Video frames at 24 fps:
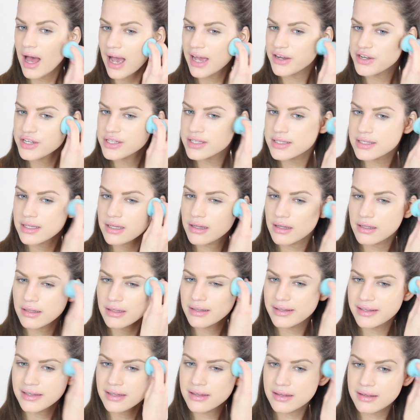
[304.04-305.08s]
I just
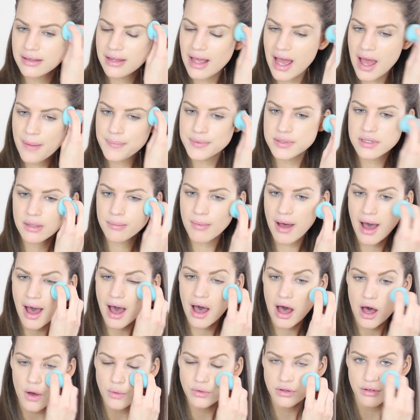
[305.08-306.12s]
tap
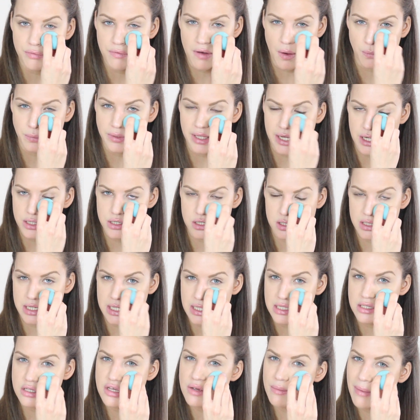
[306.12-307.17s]
somehow the foundation
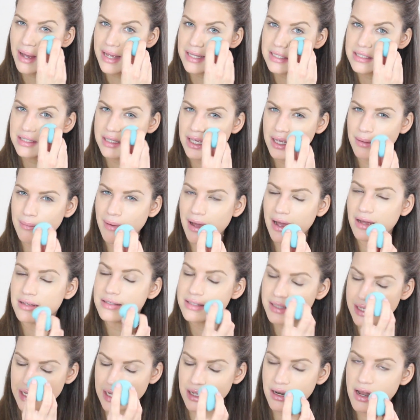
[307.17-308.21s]
into my
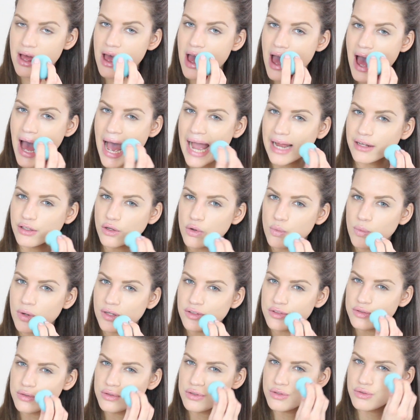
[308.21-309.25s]
skin. I don't
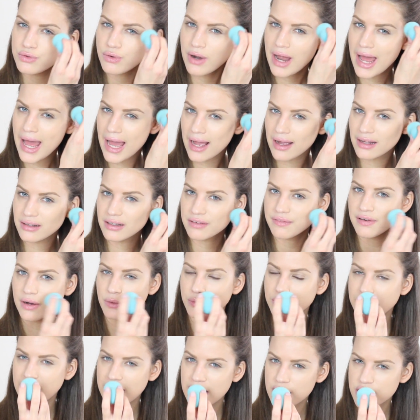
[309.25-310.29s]
want to drag the
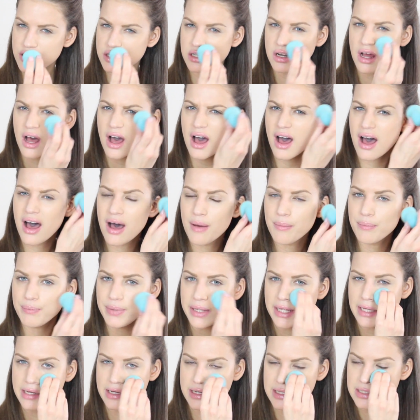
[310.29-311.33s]
foundation up
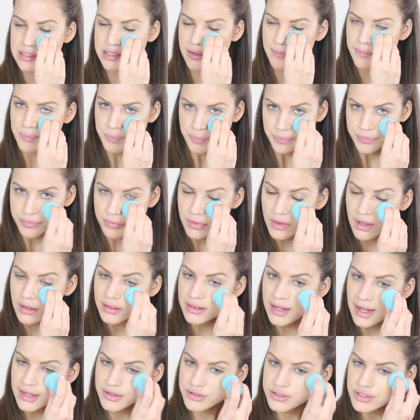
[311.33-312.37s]
because
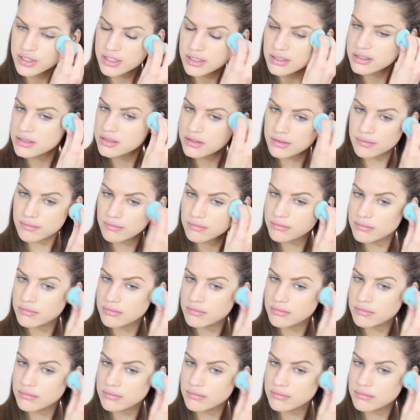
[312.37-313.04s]
that's just